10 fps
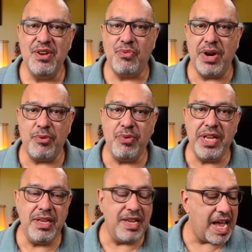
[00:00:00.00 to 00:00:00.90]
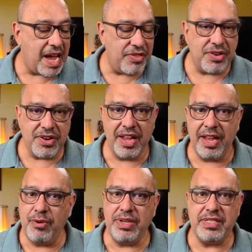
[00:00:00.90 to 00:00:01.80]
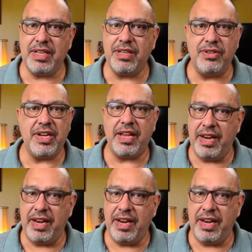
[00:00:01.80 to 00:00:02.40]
where we gather and we take a look